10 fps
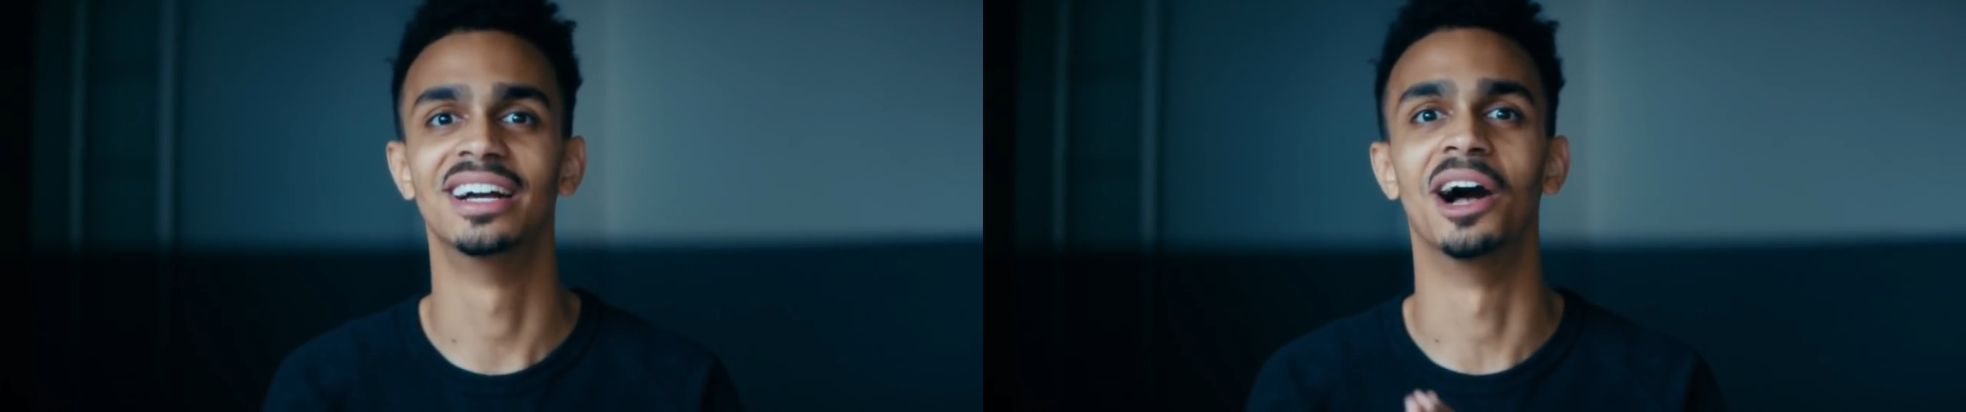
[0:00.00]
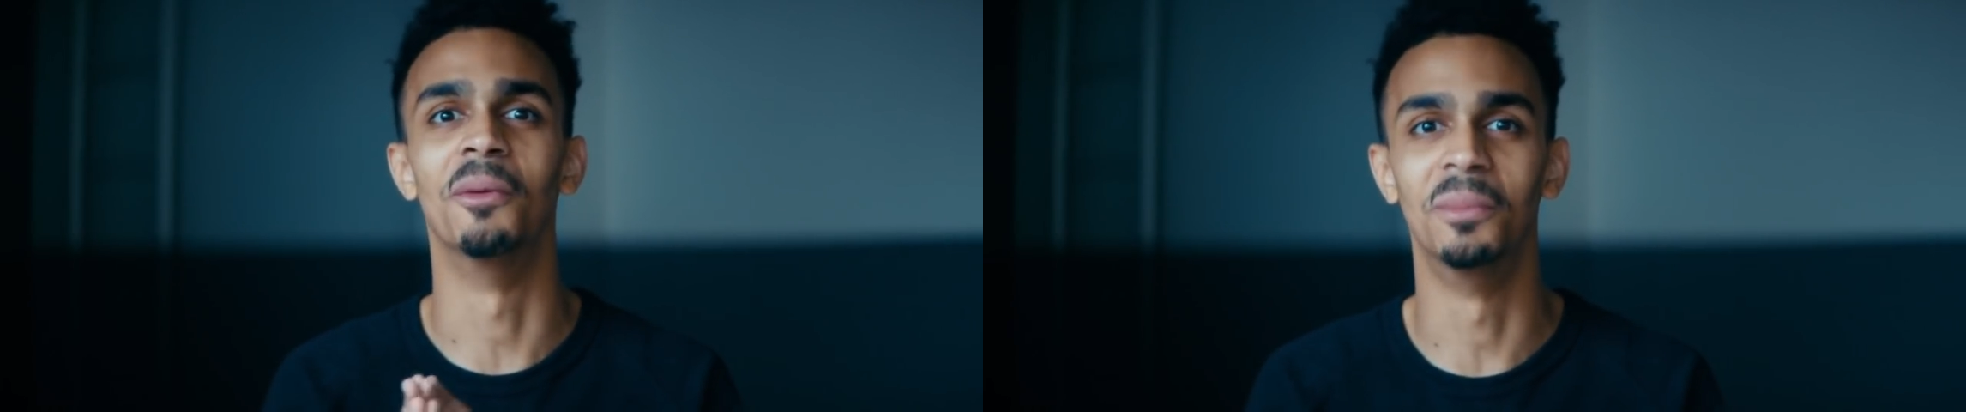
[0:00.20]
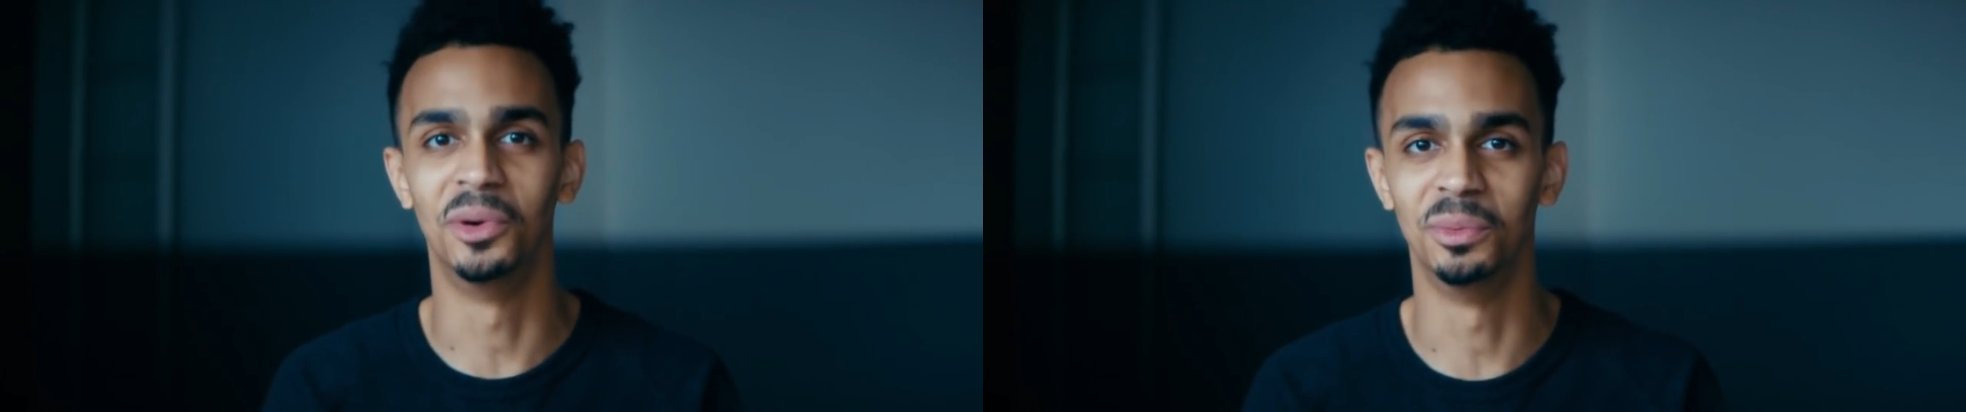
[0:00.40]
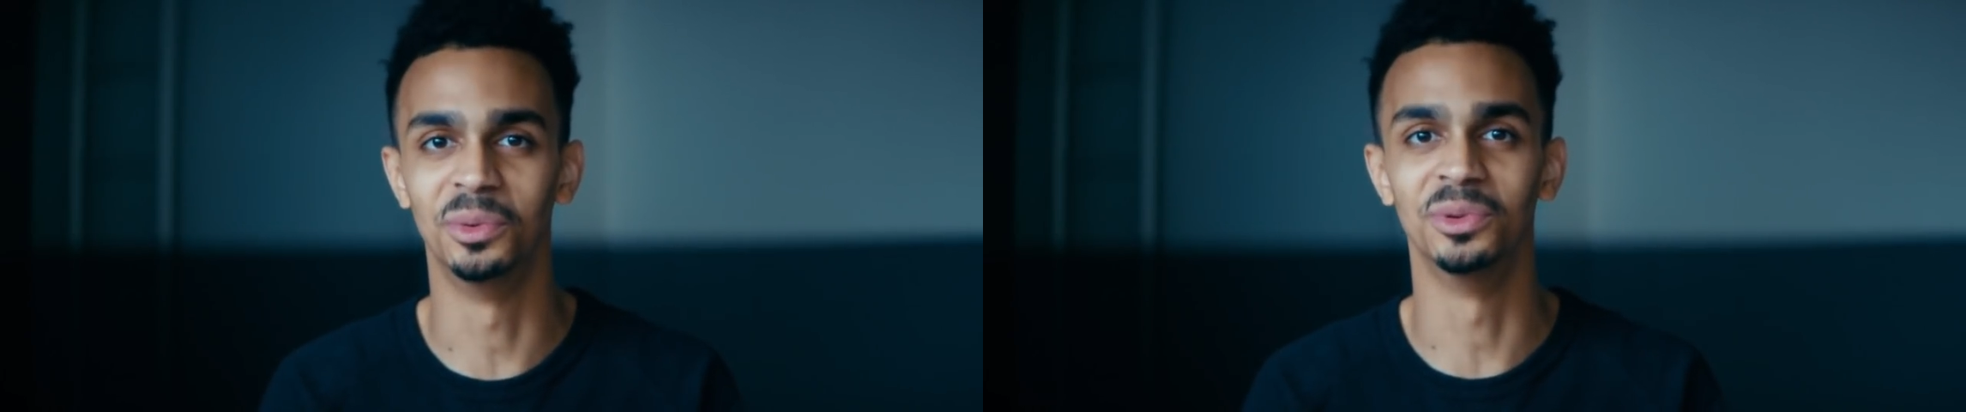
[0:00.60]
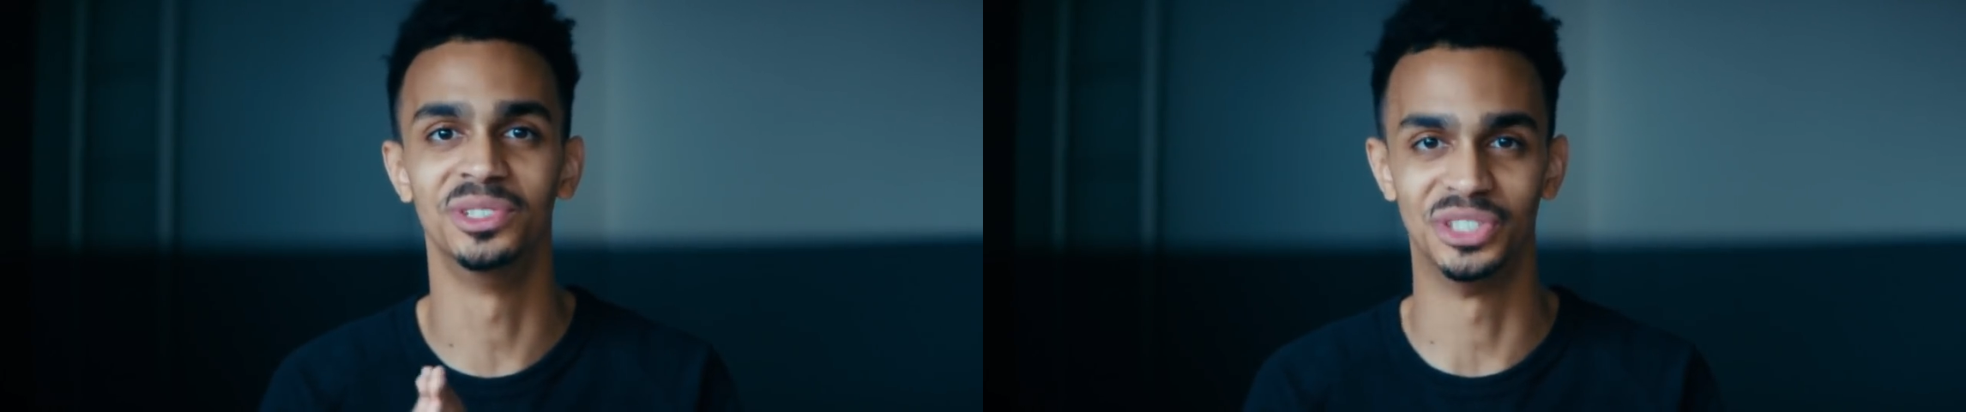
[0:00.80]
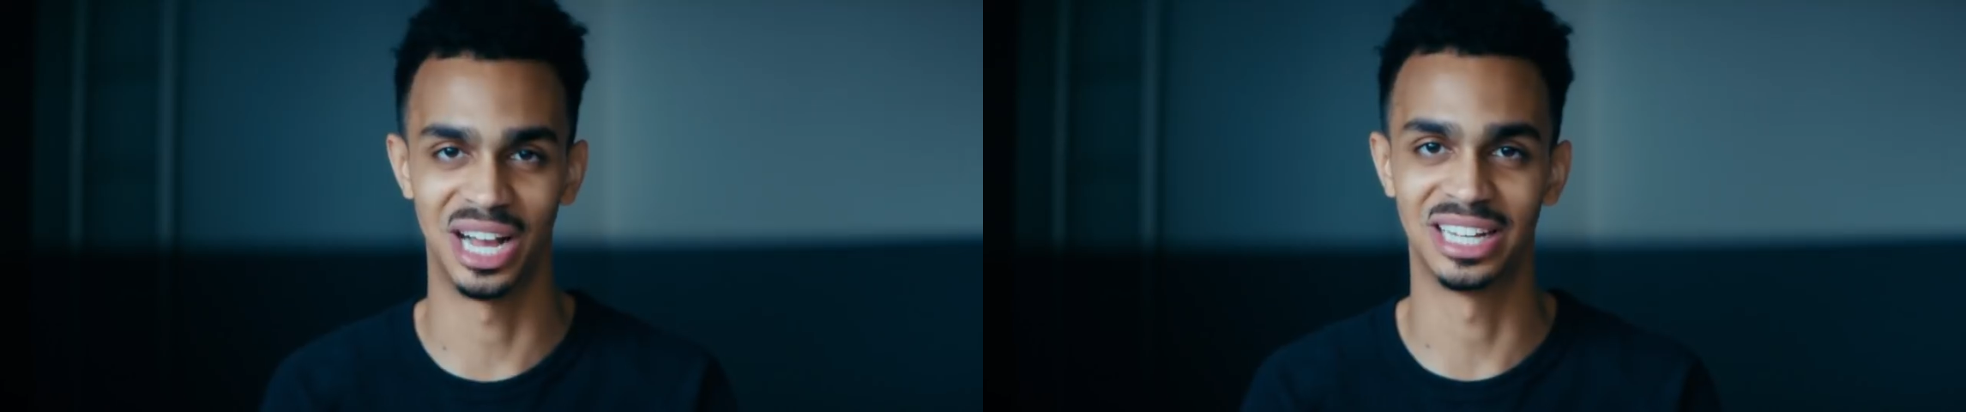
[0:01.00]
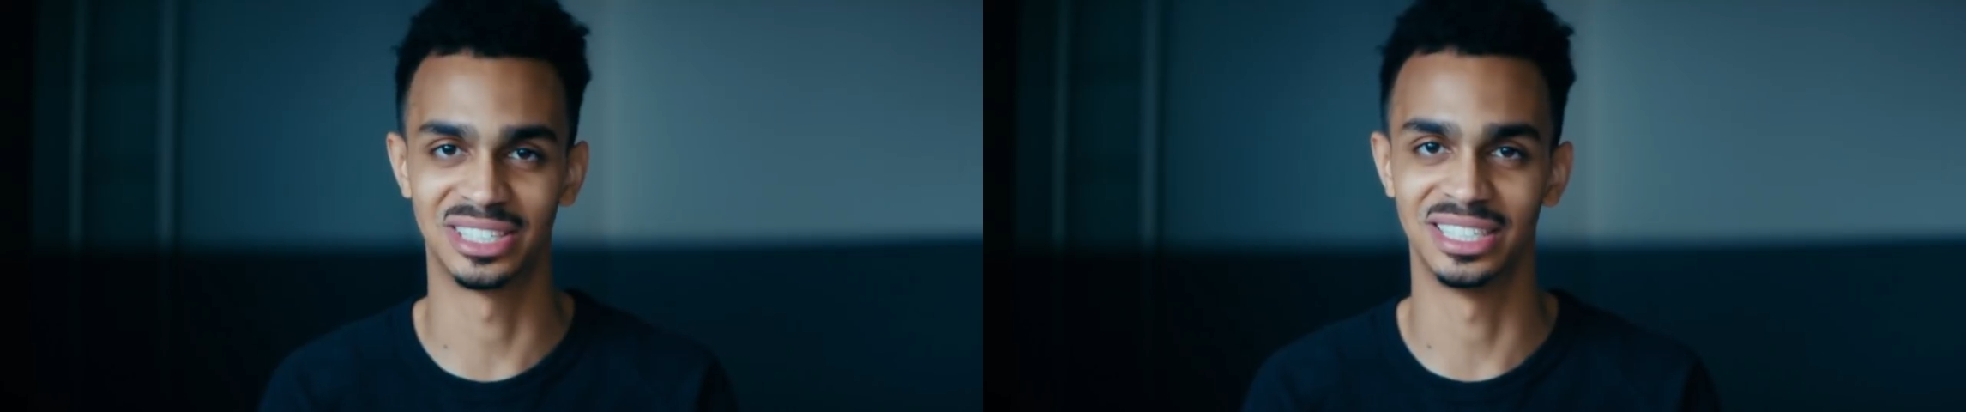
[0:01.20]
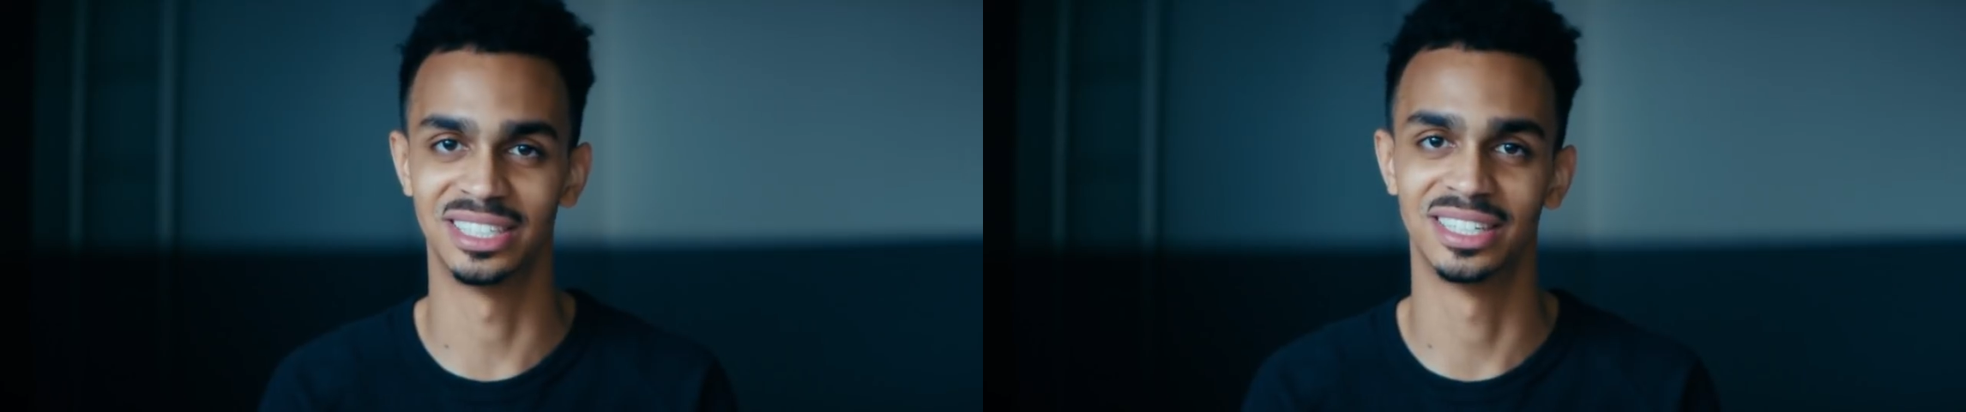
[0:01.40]
a mobile dry
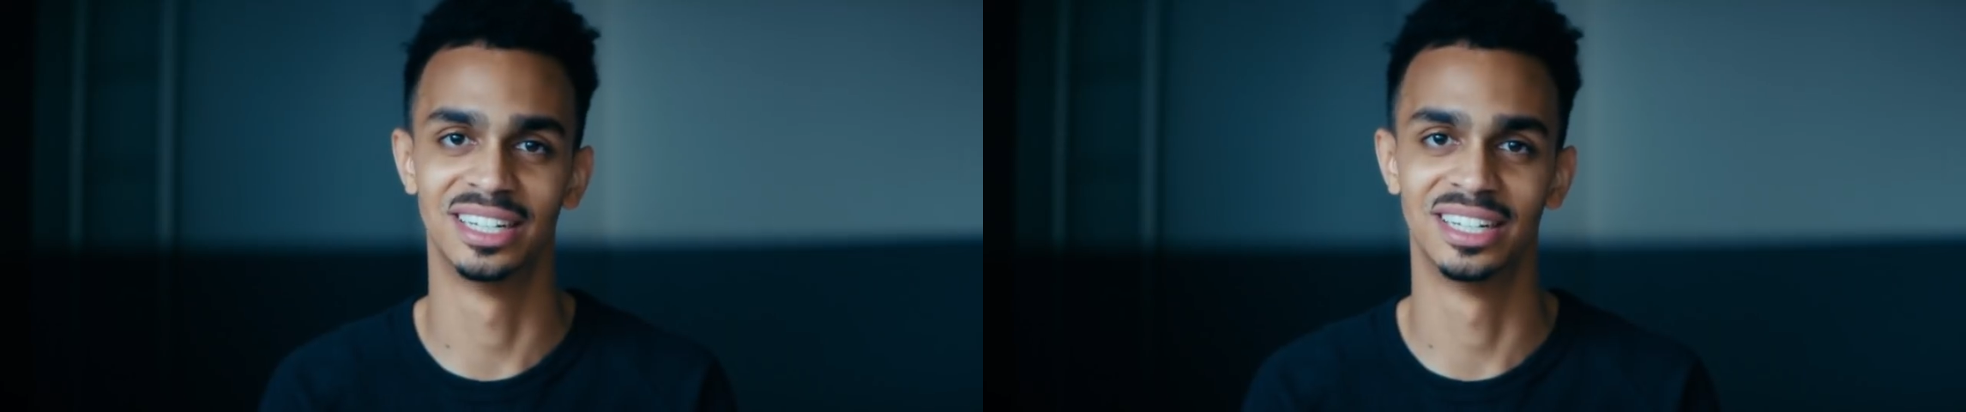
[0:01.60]
cleaner.